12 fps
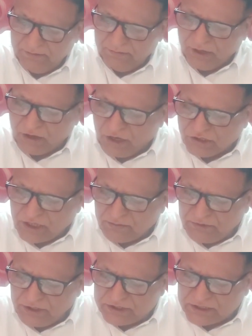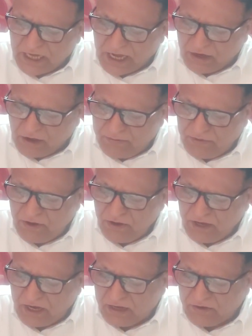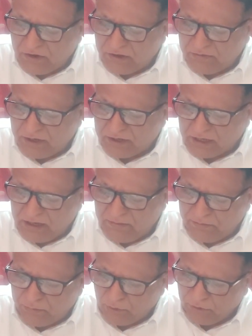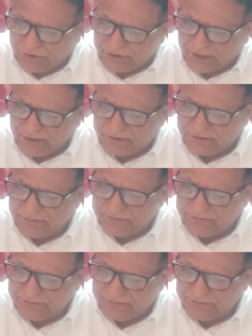because of this kind of environmental pollutant.